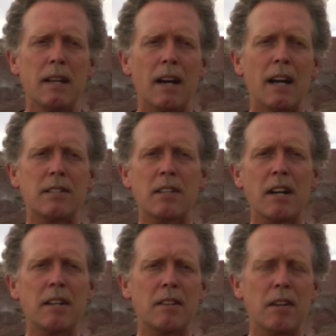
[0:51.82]
I
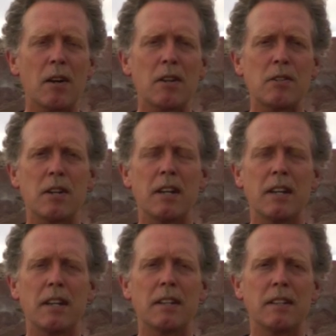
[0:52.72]
studied
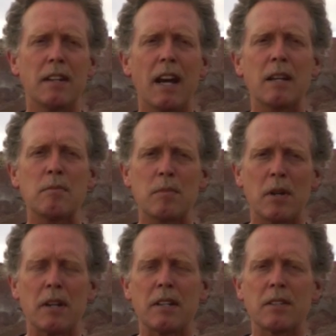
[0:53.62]
theology in
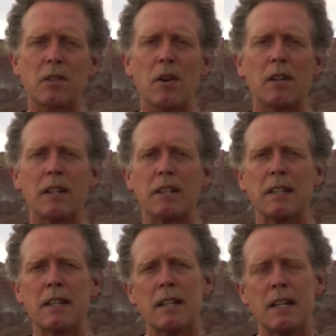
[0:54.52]
Edinburgh, in Scotland,
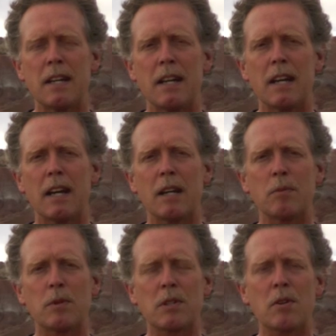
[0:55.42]

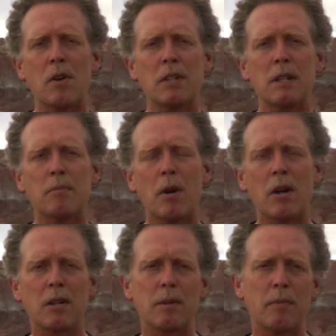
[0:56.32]
and was taught in
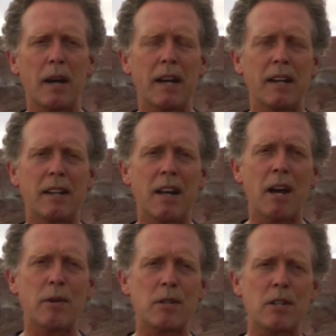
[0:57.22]
part by an
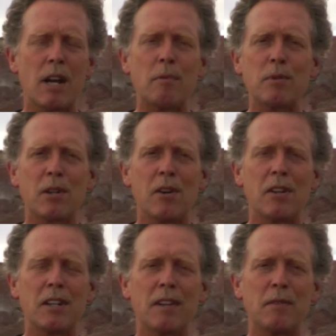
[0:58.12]
Irish
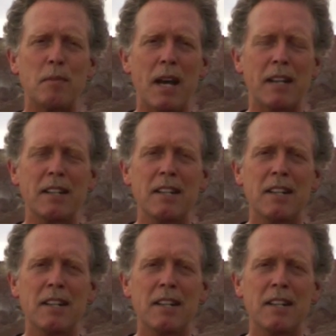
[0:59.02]
leprechaun of a man